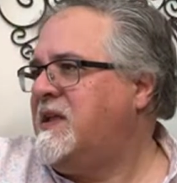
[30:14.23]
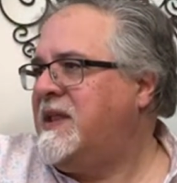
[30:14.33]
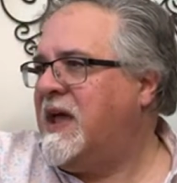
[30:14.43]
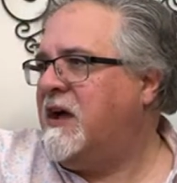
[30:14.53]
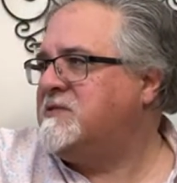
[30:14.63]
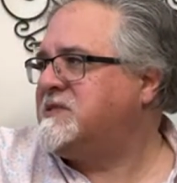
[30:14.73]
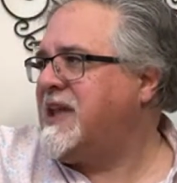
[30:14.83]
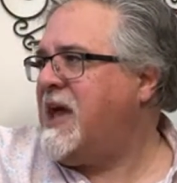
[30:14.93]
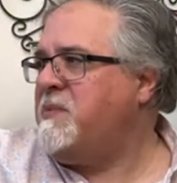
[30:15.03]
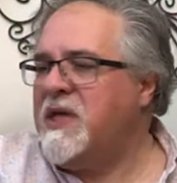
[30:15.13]
Now,
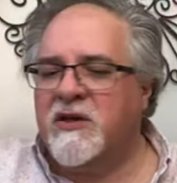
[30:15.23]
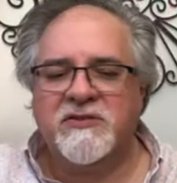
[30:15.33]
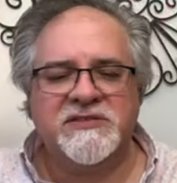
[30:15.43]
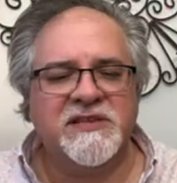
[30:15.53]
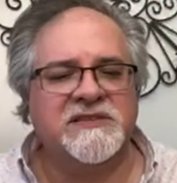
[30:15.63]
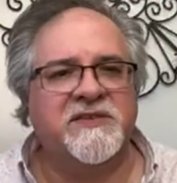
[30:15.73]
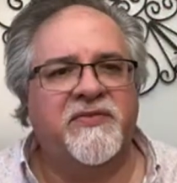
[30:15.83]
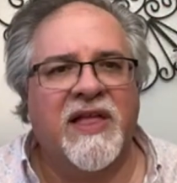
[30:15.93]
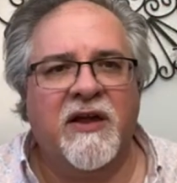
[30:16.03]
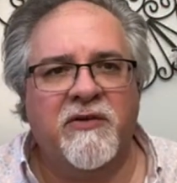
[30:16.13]
scabiosa is a
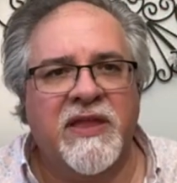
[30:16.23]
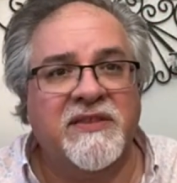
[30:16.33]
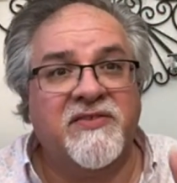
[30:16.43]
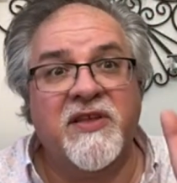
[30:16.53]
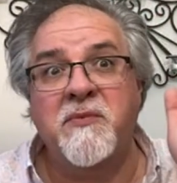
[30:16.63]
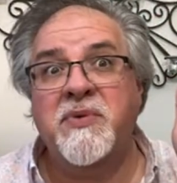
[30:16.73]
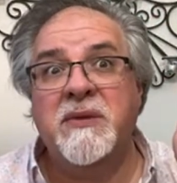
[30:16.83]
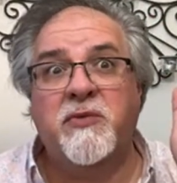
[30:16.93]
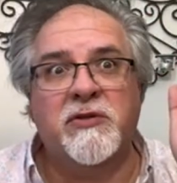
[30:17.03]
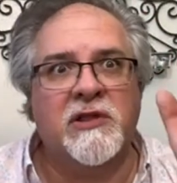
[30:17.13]
flower that some
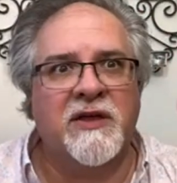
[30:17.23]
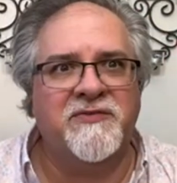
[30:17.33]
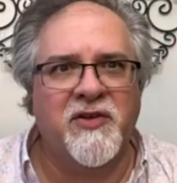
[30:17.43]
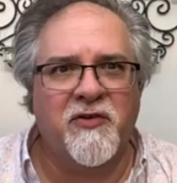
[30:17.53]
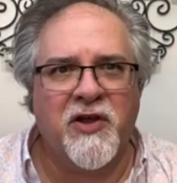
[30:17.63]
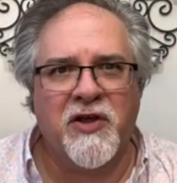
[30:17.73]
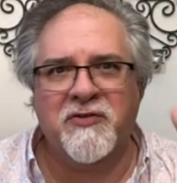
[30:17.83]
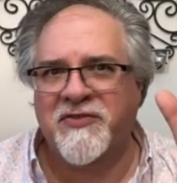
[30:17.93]
people love to grow.